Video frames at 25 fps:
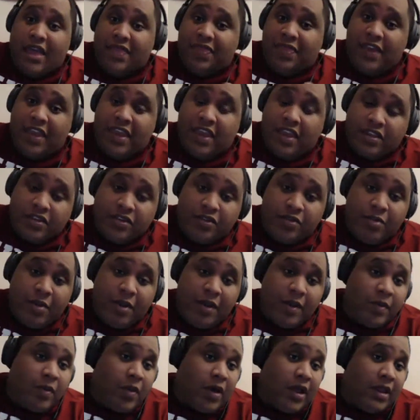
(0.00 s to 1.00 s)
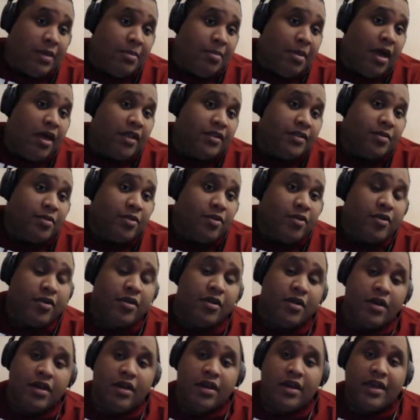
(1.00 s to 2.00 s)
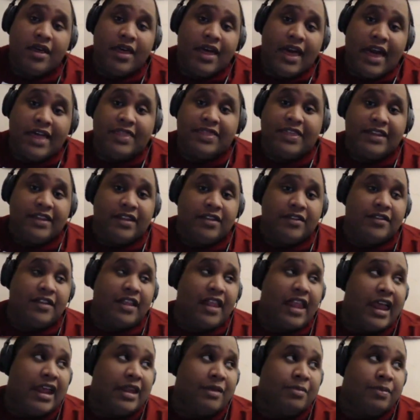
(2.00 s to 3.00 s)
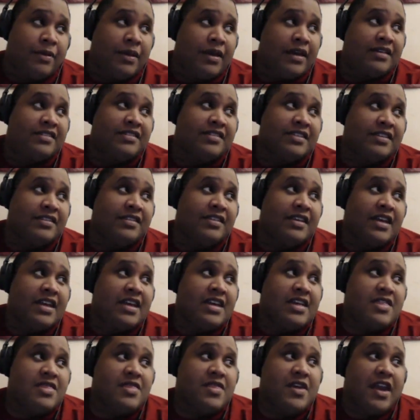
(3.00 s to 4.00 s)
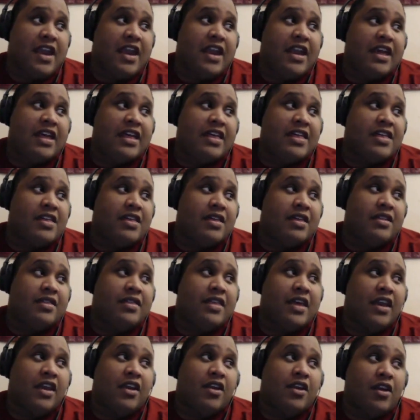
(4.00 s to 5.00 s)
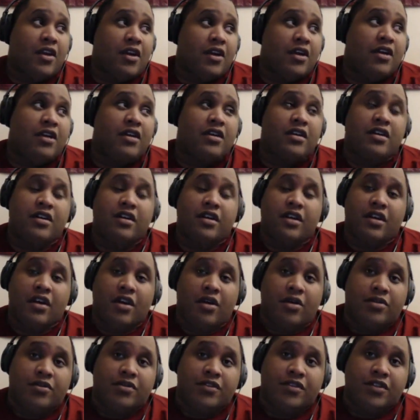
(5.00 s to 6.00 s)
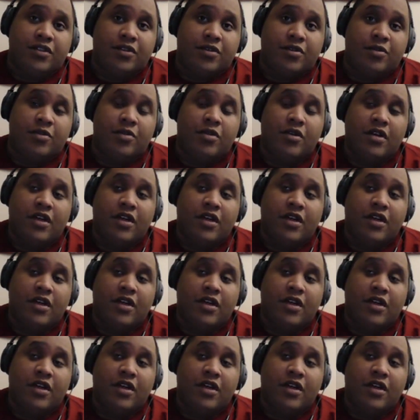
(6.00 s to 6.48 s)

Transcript: think he could do well in Baltimore. I think there's a lot of places that Kirk could go to